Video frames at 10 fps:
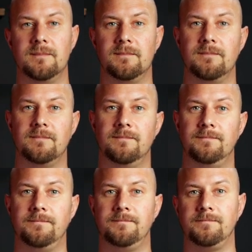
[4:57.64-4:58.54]

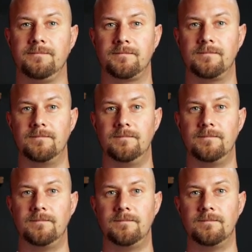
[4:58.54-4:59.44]

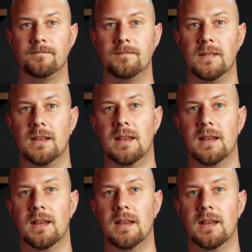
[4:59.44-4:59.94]
No one is speaking in this clip.